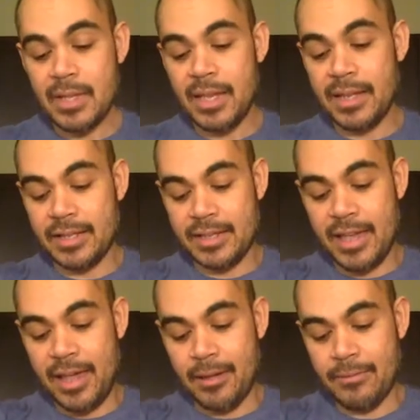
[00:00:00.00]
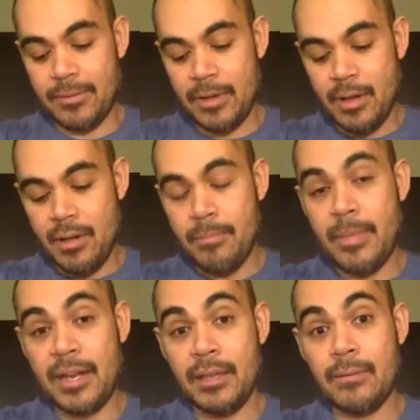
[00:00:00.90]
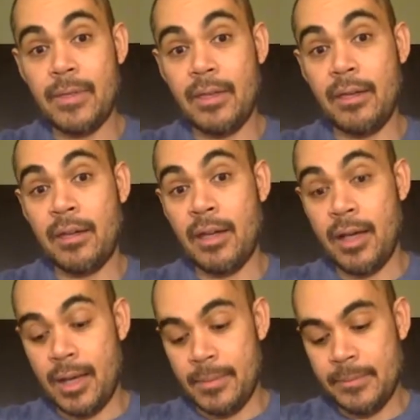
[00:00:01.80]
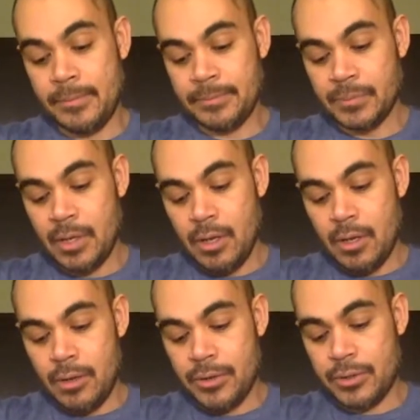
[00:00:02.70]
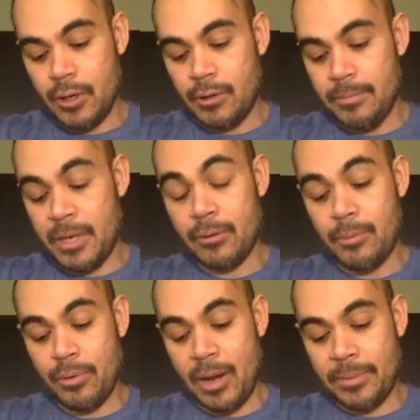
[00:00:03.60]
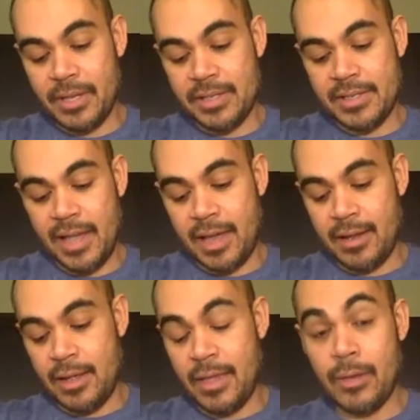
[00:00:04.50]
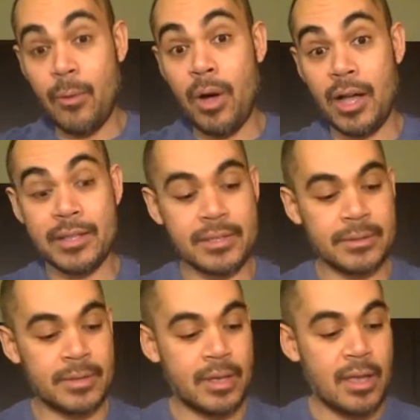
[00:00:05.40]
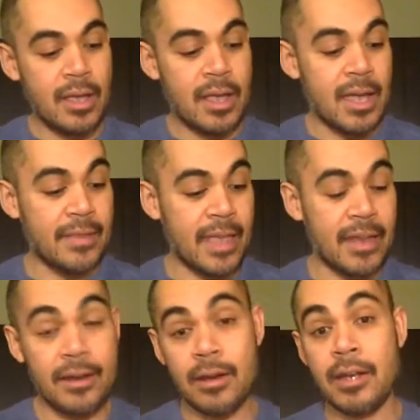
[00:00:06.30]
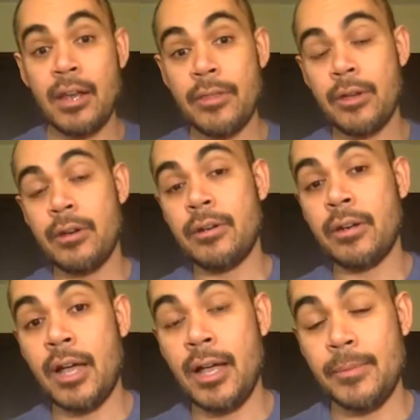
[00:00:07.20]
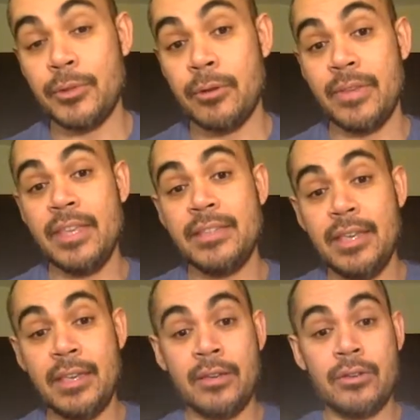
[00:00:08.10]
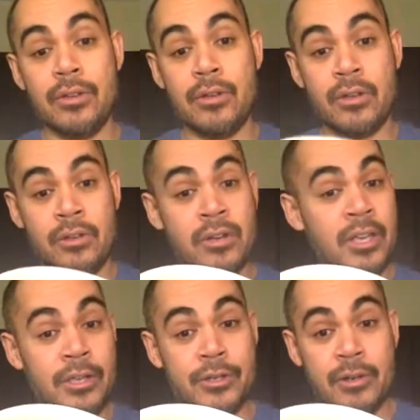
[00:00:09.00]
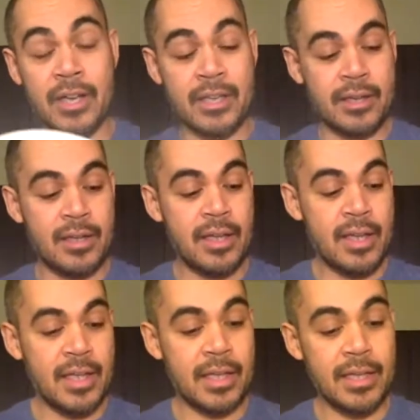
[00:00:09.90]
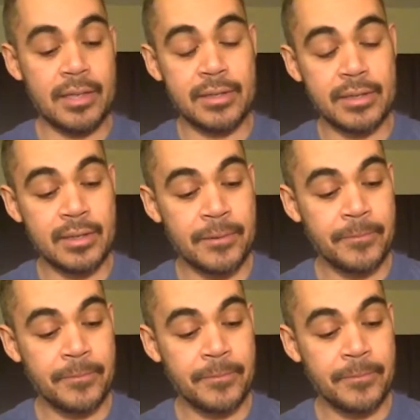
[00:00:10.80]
it doesn't have many of the salt mineral properties that you want. And then another sort of easy cooking trick is